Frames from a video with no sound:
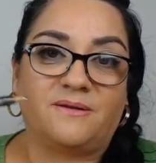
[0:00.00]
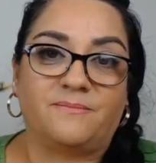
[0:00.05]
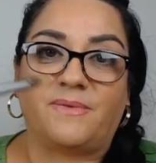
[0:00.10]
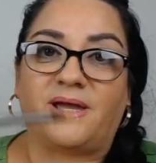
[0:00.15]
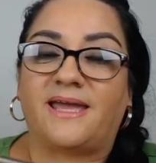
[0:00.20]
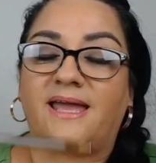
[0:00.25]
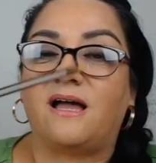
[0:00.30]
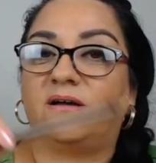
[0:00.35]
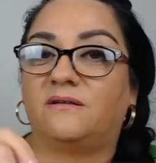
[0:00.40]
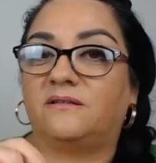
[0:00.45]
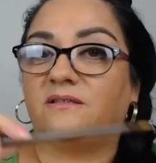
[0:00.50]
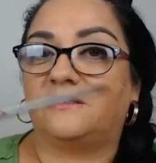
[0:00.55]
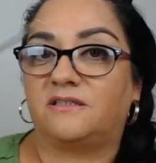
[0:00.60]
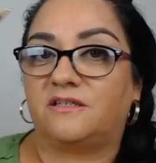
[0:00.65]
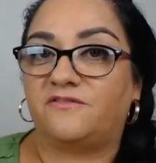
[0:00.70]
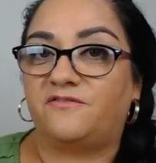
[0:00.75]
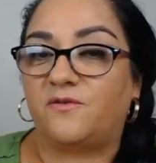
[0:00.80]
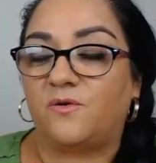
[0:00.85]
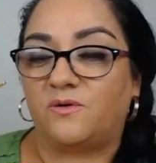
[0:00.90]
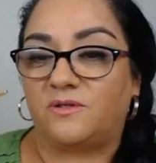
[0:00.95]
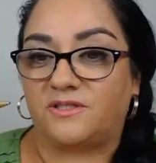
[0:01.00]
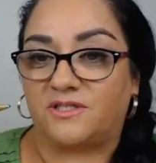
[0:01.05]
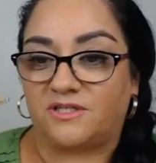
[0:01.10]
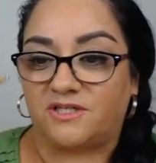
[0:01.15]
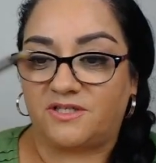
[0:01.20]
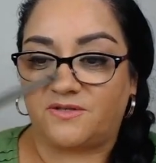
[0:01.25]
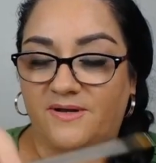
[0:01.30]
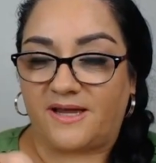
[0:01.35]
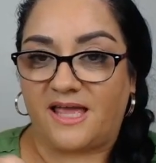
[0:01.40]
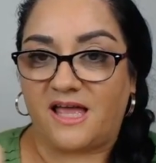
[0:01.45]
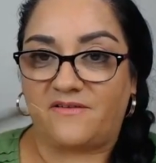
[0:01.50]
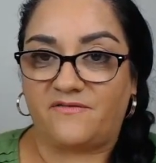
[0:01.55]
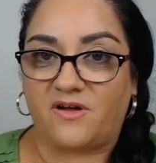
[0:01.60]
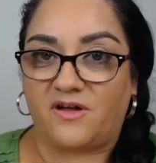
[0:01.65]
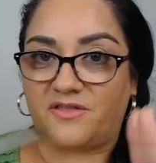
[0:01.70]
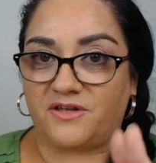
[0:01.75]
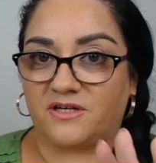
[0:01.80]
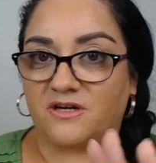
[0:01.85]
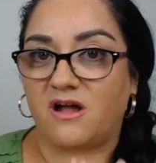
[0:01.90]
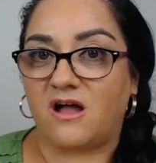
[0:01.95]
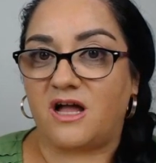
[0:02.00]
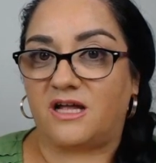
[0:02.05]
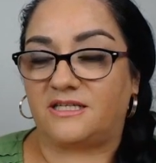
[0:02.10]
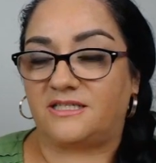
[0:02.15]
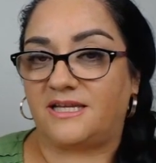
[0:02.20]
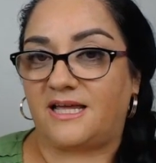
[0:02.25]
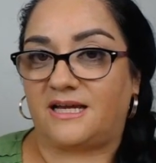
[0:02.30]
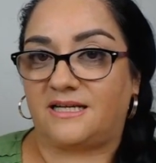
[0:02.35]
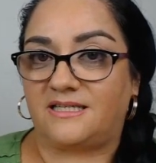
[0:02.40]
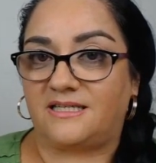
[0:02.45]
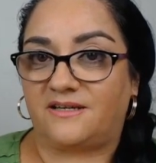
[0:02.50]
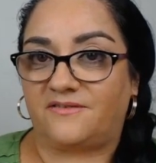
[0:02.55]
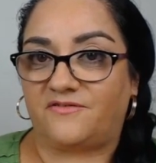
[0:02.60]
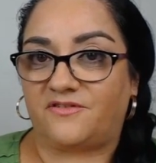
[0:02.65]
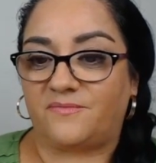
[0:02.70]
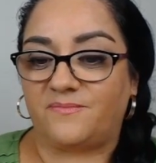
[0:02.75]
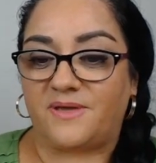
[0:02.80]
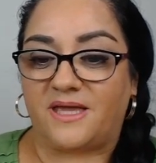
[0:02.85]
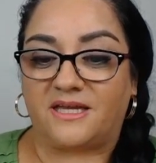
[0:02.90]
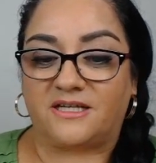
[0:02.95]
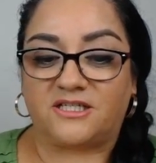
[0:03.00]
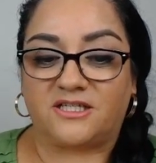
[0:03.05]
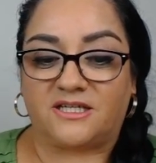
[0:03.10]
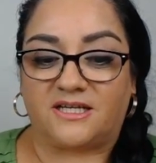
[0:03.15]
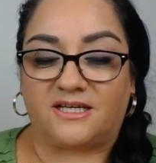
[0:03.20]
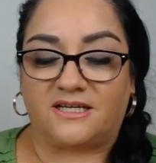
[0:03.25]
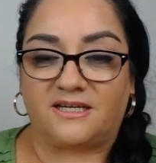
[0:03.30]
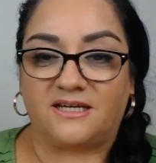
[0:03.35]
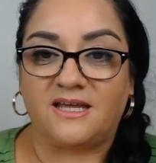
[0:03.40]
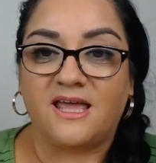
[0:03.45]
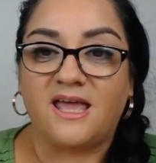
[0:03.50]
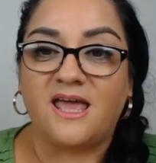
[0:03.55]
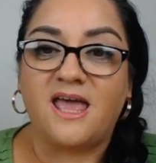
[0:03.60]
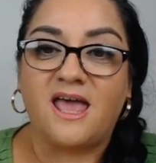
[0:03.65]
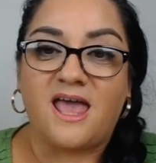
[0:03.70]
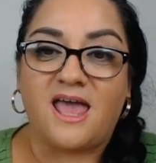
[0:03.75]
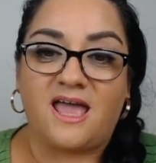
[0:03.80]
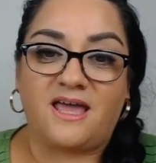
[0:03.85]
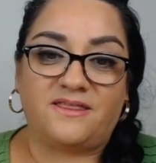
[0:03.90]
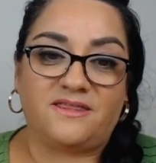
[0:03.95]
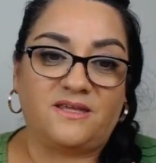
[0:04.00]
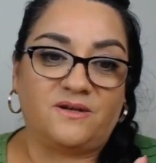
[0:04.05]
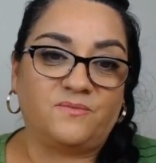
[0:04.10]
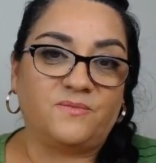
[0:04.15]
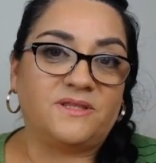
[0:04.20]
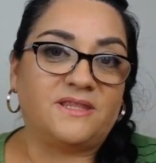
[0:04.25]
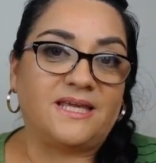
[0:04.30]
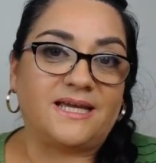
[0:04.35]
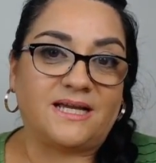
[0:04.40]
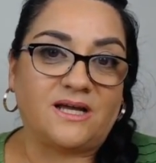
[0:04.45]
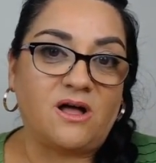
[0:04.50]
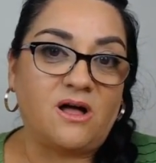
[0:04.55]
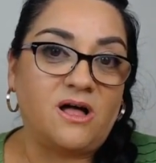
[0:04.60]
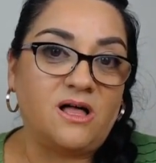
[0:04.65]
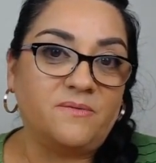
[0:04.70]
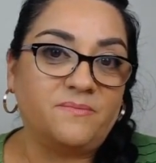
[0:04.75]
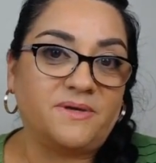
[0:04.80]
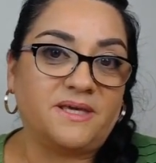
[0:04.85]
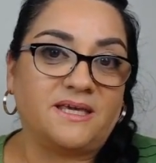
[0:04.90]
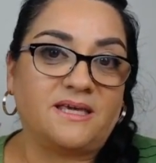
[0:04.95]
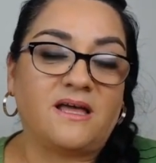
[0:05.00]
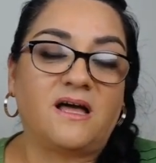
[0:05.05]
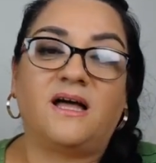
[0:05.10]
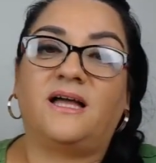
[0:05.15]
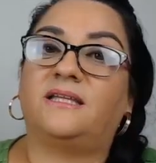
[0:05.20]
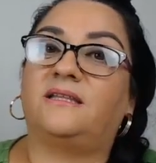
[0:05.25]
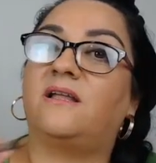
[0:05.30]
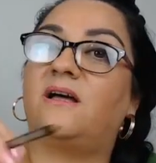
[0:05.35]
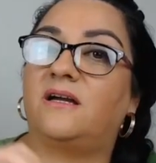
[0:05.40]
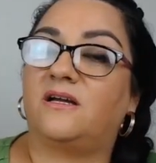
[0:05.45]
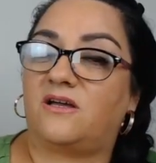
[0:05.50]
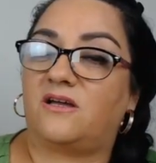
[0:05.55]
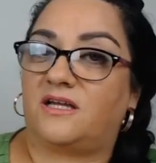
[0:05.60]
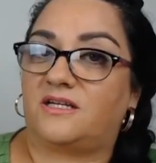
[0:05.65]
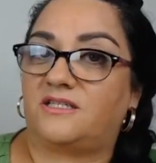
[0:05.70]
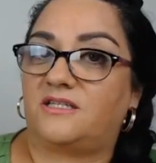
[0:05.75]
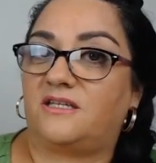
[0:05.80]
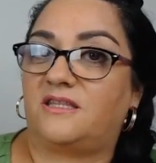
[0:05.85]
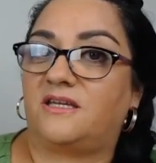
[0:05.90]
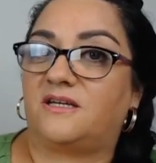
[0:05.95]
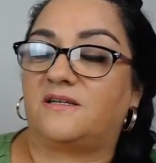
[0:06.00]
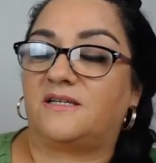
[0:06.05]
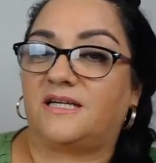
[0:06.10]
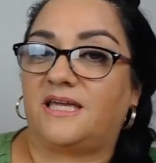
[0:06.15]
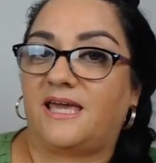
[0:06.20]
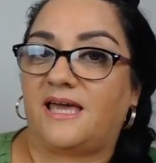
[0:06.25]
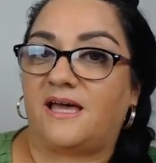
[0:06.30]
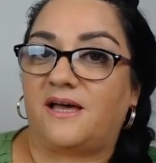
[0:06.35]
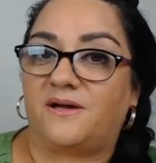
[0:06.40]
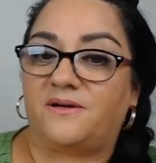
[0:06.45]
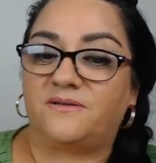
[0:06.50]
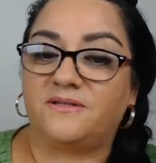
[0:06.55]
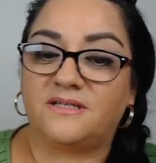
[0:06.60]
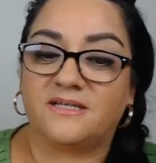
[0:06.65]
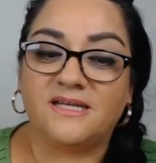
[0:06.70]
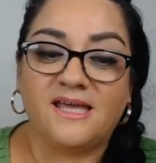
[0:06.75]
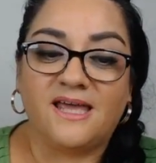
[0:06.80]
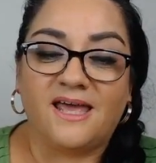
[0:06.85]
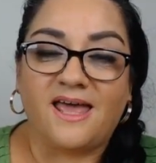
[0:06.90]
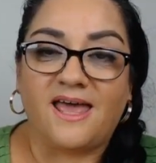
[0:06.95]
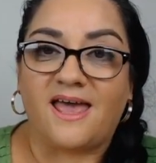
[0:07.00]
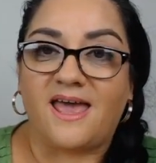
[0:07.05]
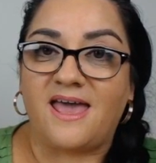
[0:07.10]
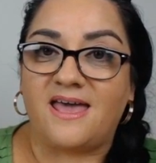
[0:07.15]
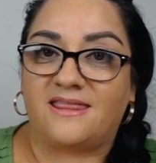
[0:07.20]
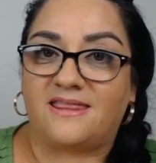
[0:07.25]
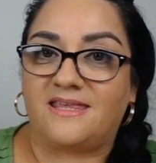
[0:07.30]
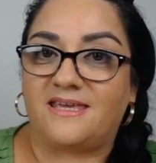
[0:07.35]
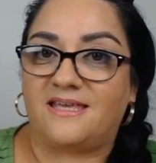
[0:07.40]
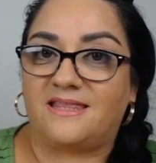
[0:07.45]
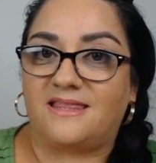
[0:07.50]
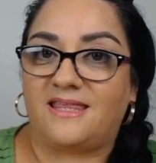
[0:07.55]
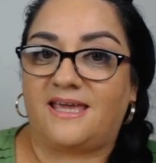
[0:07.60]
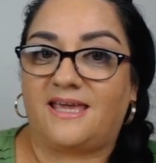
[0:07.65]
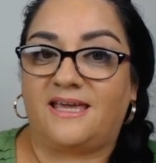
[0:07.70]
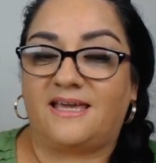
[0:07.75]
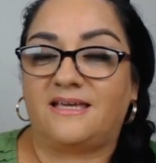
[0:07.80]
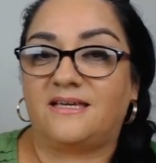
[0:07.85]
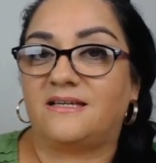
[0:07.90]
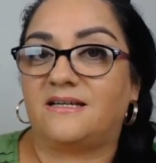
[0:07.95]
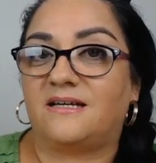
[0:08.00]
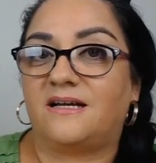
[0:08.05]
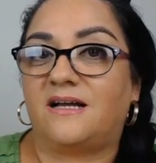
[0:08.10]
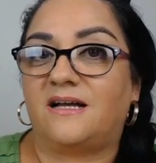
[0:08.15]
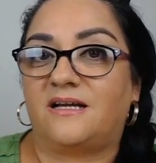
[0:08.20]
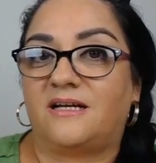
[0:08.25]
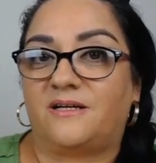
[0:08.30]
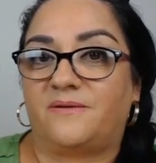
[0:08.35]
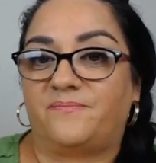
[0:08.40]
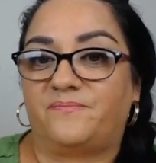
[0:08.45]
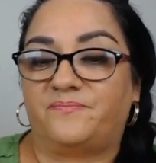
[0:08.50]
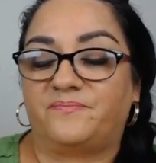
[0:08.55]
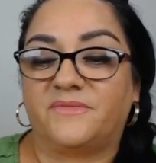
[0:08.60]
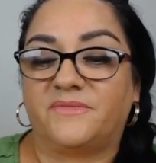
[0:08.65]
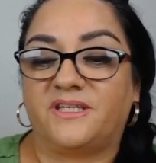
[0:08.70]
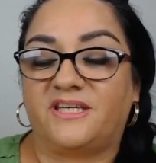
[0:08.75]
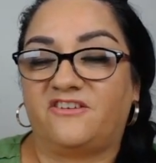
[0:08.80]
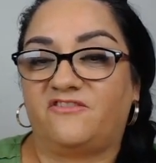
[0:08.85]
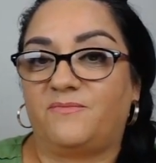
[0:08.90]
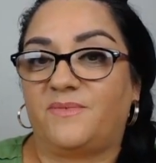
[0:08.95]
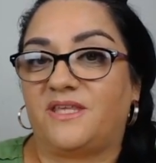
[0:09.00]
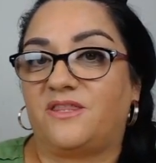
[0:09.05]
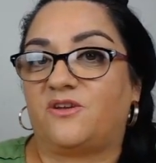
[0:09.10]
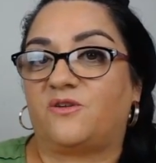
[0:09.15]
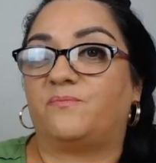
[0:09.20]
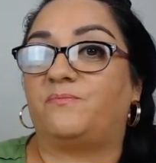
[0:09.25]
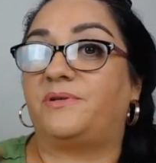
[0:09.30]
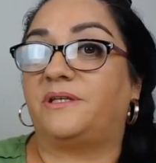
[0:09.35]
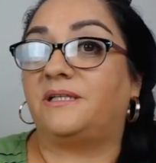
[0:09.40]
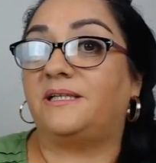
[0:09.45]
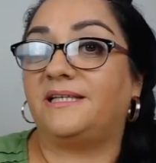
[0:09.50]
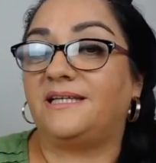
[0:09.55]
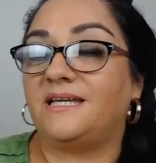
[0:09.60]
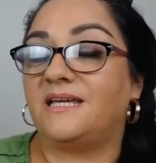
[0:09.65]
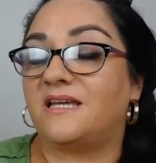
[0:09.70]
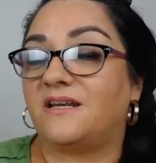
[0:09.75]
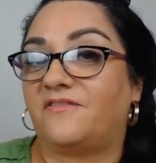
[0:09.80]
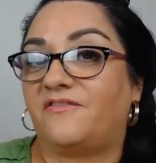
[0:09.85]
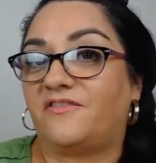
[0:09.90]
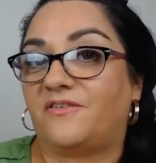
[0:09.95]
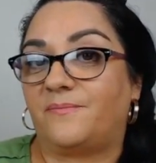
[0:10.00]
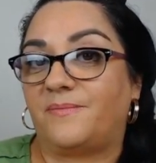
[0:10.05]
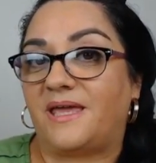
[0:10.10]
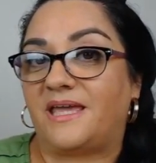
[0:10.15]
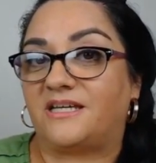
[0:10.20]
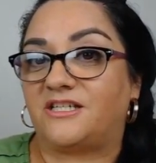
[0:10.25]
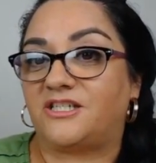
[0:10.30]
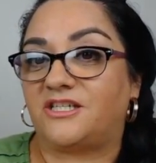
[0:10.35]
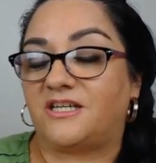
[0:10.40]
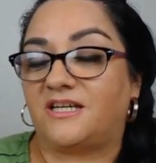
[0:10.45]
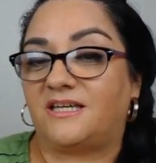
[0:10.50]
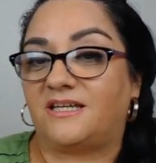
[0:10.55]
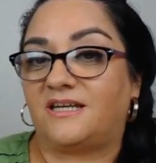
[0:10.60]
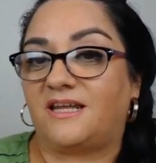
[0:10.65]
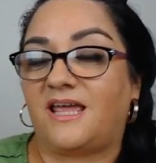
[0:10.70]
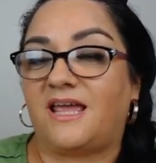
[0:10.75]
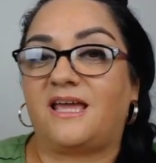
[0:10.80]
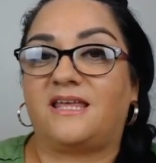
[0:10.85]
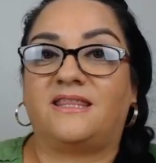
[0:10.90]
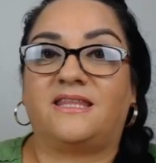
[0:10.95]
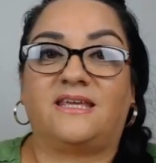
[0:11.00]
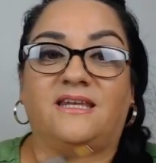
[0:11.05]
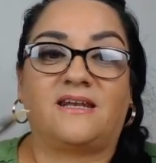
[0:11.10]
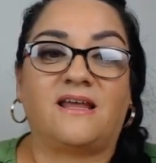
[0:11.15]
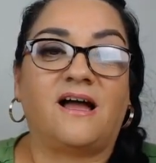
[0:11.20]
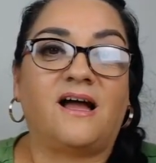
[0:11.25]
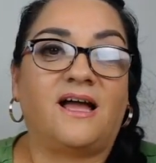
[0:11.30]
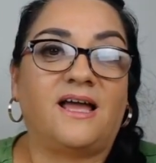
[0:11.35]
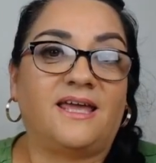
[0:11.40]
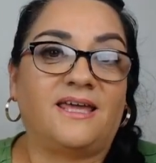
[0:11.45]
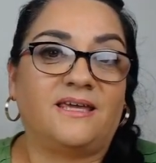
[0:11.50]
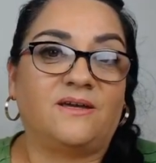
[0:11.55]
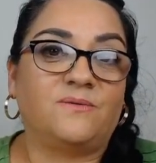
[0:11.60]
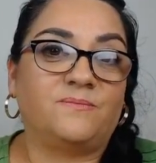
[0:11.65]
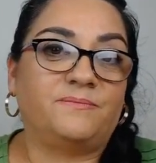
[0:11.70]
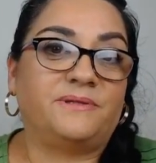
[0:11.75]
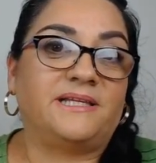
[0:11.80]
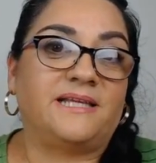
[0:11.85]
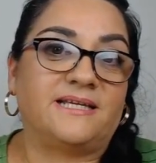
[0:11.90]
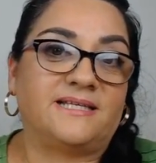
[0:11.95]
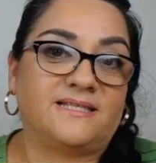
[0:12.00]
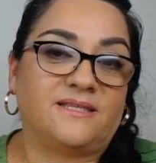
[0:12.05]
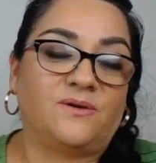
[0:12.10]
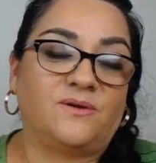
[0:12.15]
Outlook folder, so I have all their contact information. And then when they call me, I log on to their account, and then they give me their billing information, and then I place the